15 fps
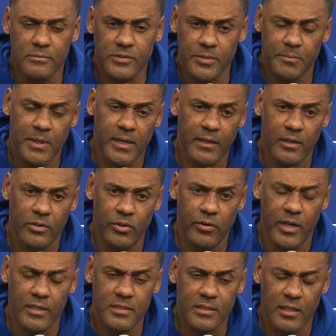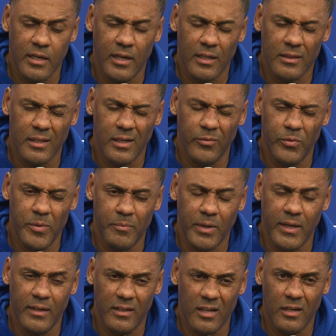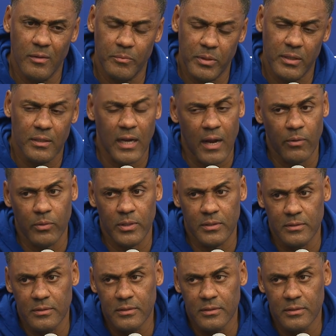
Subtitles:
Somebody could do that study, I think we might have done it, but I would